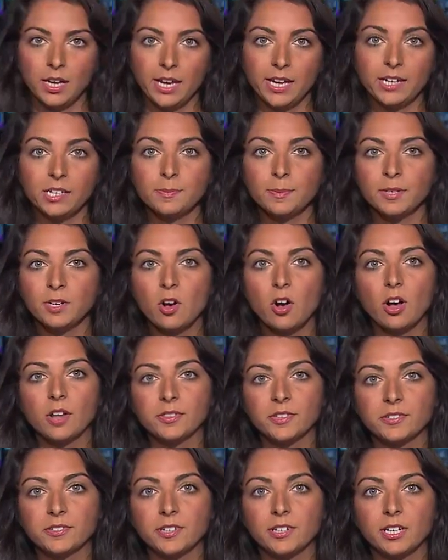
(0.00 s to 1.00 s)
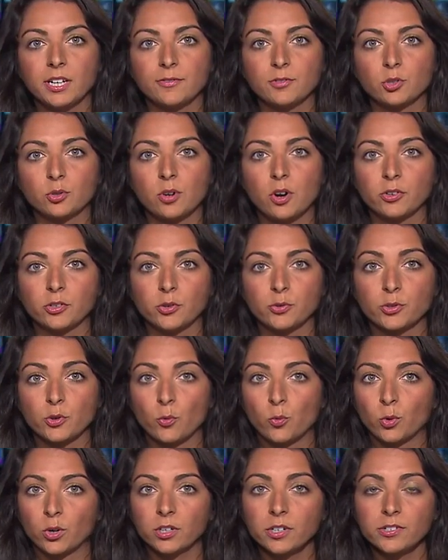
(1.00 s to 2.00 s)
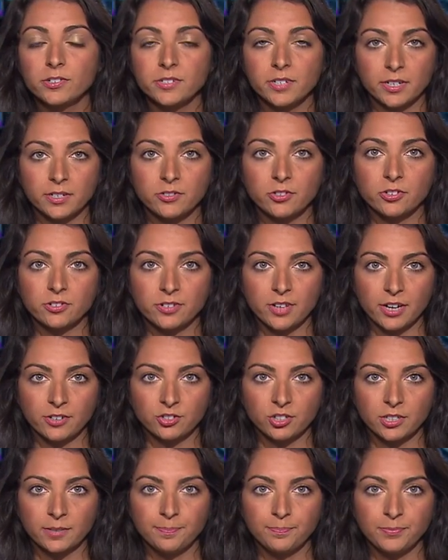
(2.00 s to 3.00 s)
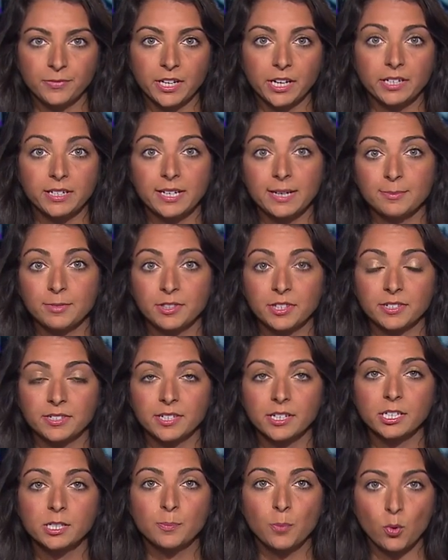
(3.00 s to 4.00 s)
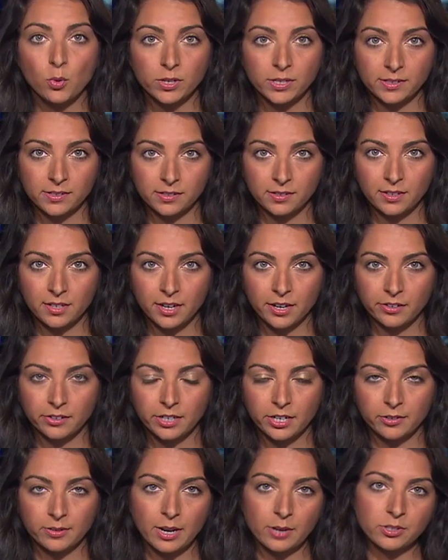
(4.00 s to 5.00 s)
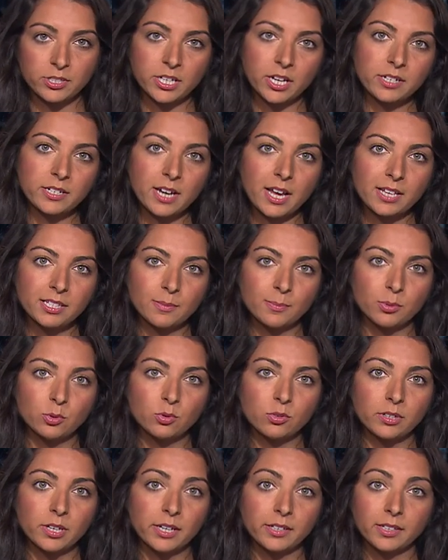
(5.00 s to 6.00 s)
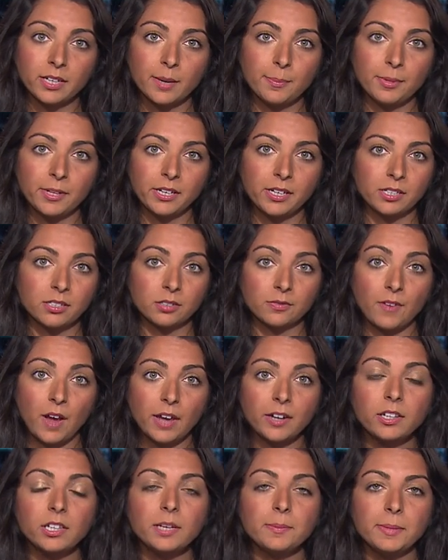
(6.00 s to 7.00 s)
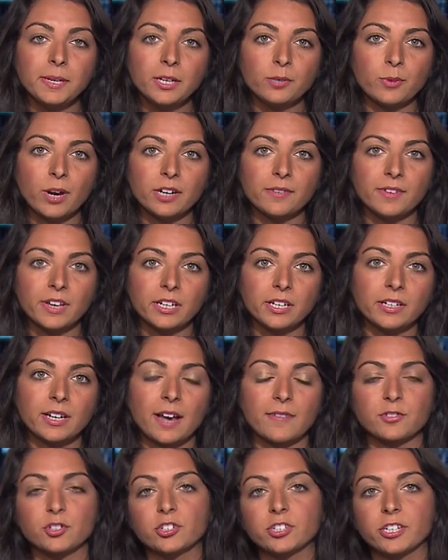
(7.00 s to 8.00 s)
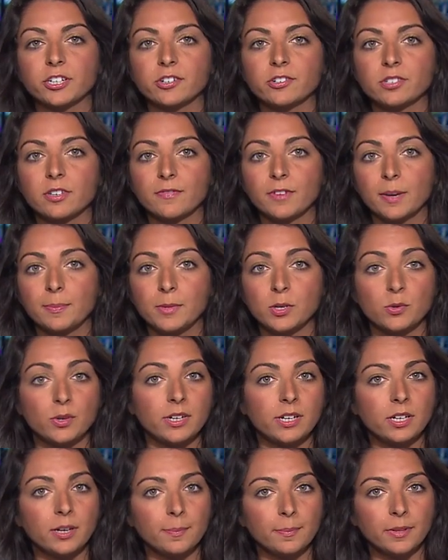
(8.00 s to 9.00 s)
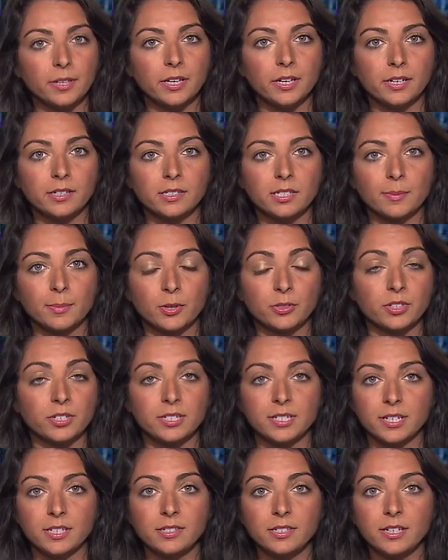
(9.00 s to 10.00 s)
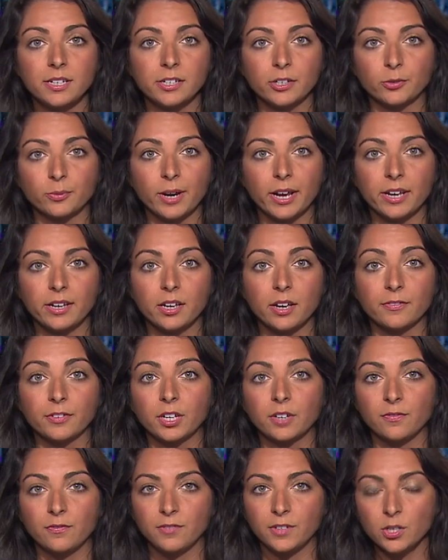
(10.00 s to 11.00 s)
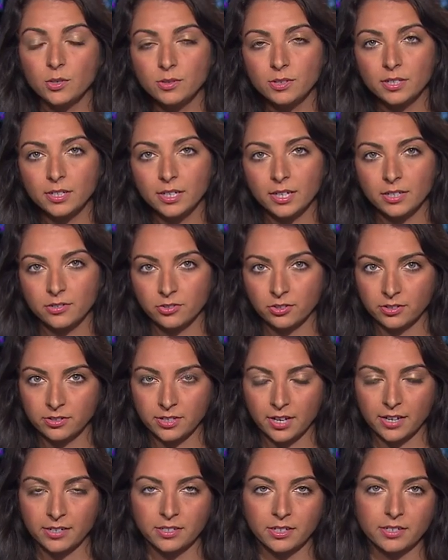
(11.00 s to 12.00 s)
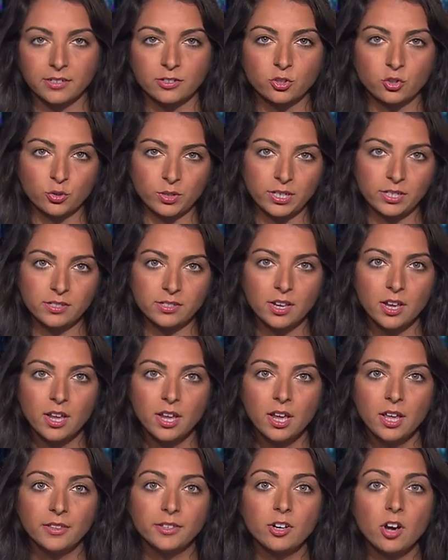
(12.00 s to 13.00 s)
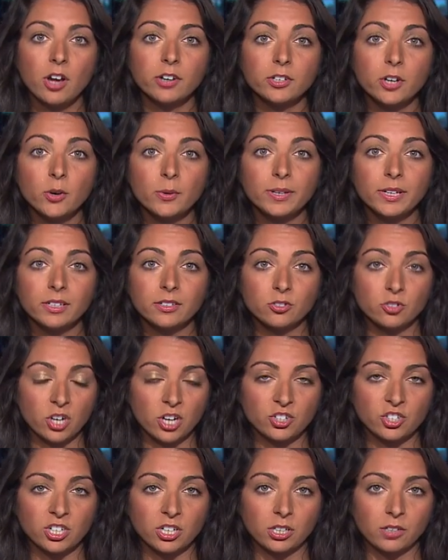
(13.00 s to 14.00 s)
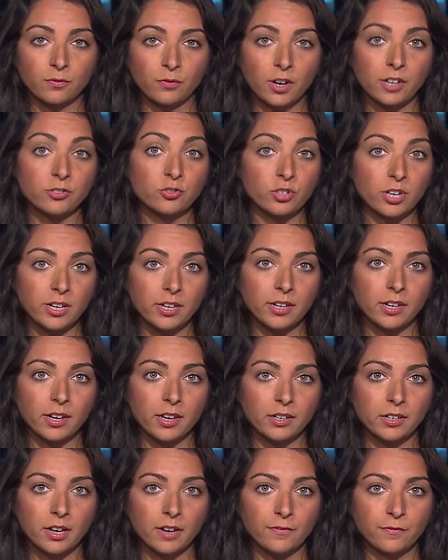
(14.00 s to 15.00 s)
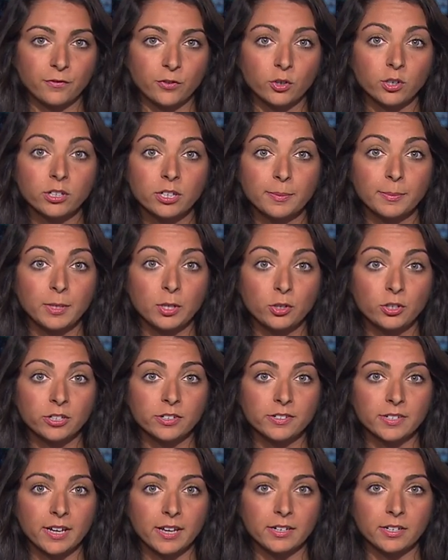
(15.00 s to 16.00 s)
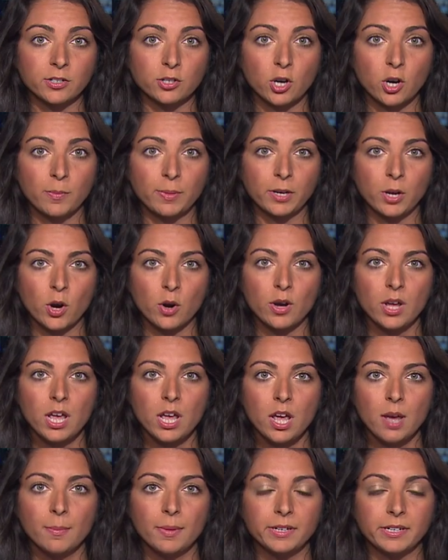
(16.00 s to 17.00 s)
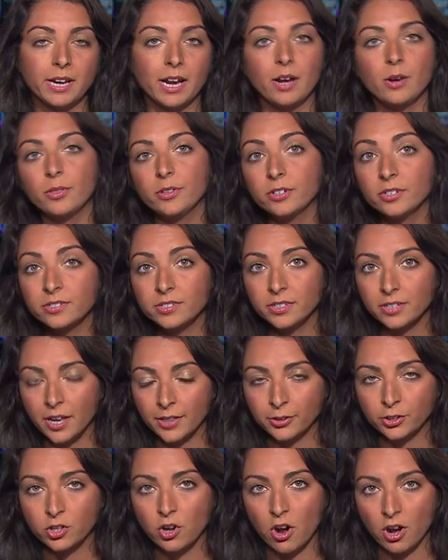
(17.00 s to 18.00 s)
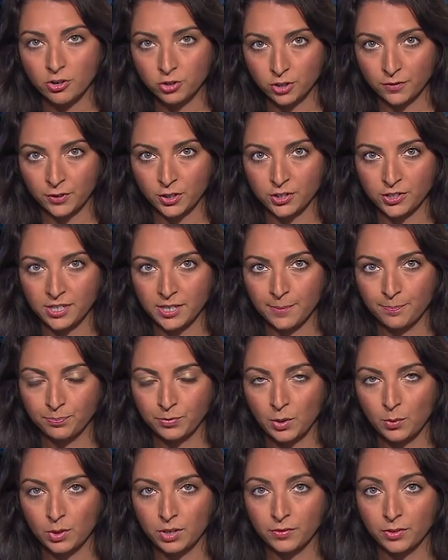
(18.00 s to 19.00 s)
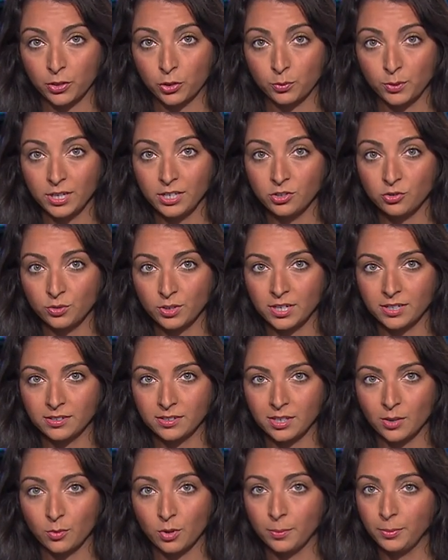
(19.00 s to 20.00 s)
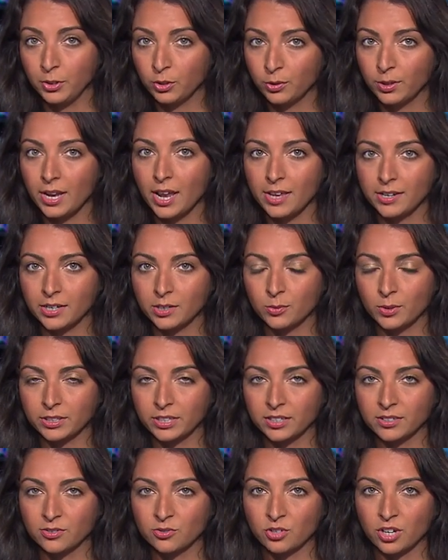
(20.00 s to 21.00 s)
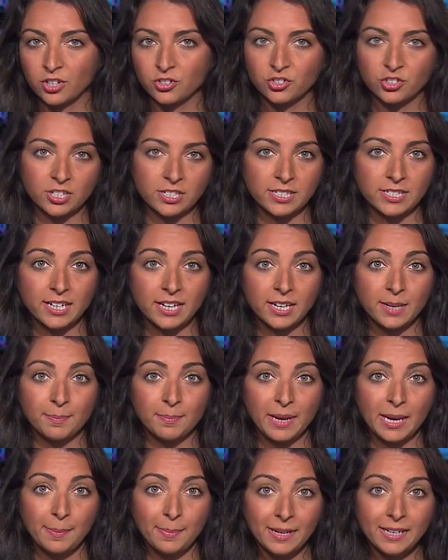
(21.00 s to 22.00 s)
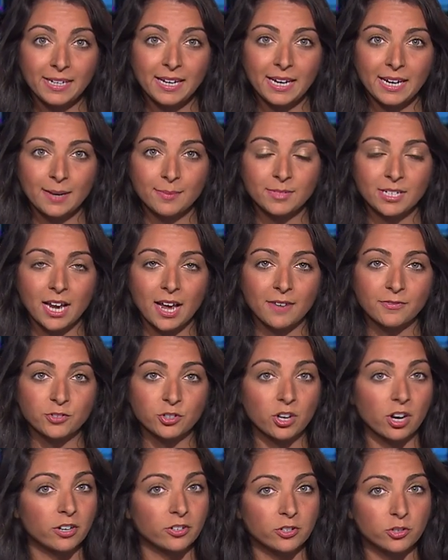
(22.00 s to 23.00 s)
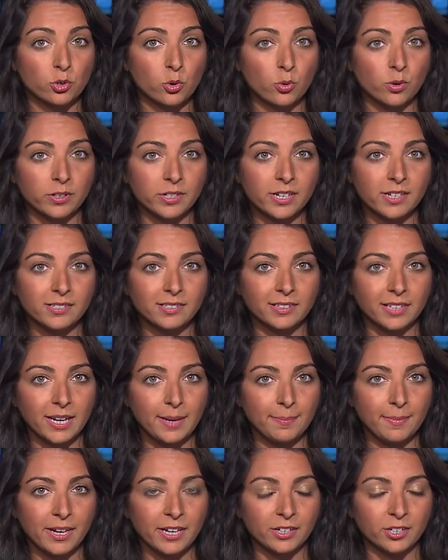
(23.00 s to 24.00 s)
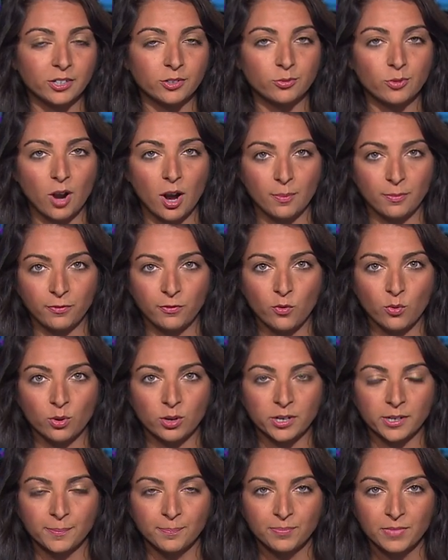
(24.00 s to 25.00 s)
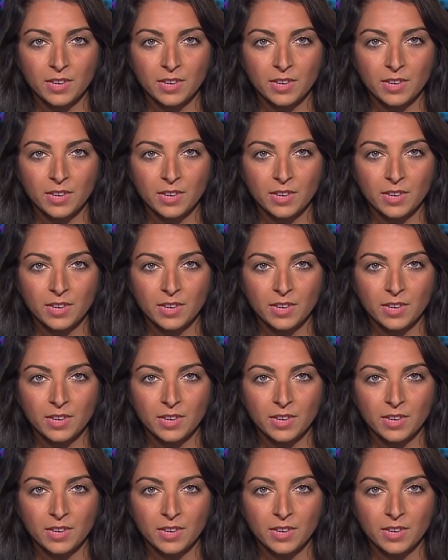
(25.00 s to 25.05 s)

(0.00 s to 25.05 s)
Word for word: It has been called the city of Toronto's worst intersection. Nicknamed the Six Points, the area around Dundas, Bloor, and Kipling is finally being renovated after years of community complaints about the dizzying array of confusing intersecting streets. The ongoing construction is frustrating enough for commuters in Etobicoke, but now there is another controversy. One of the three streets that will be created when construction is done may be named after our notorious late mayor, Rob Ford.